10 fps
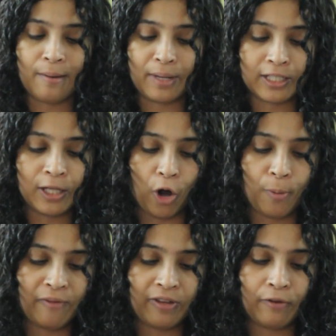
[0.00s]
I'm actually out
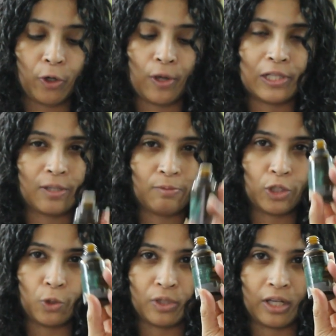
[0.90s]
of my favorite oil, so I'm
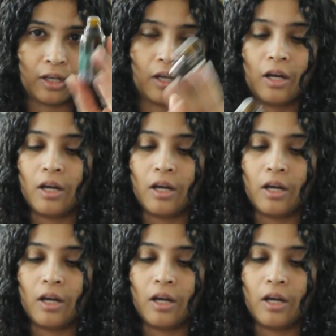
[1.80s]
just using